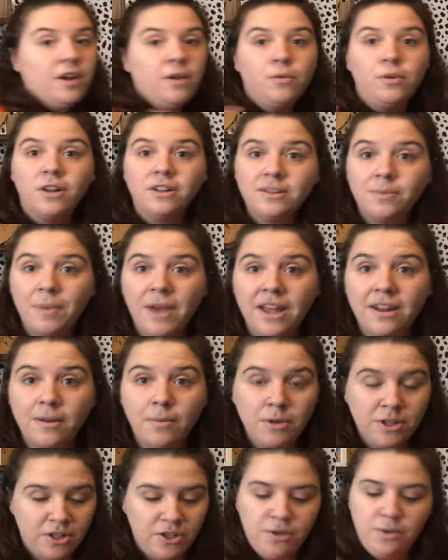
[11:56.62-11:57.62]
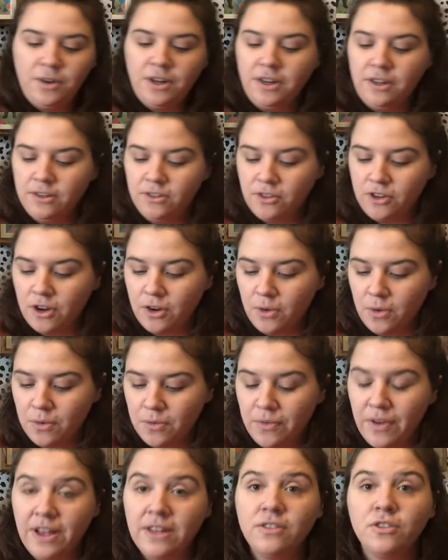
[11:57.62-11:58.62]
We're on to bag number 2, and I need to start going
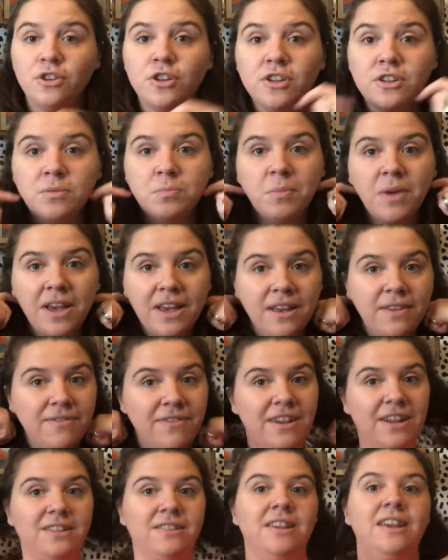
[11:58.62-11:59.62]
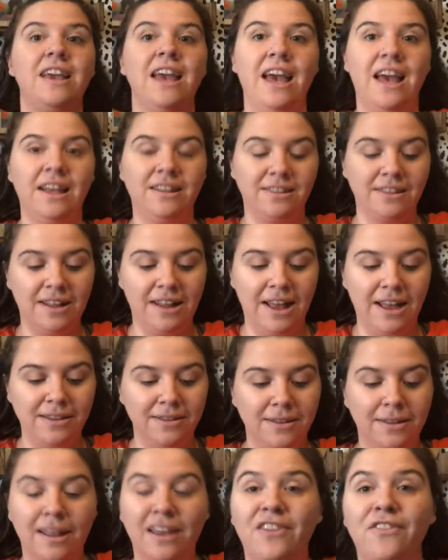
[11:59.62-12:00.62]
faster because my fiance has class
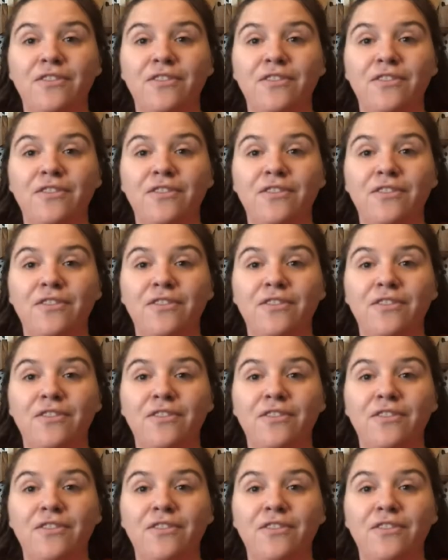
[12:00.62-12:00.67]
in like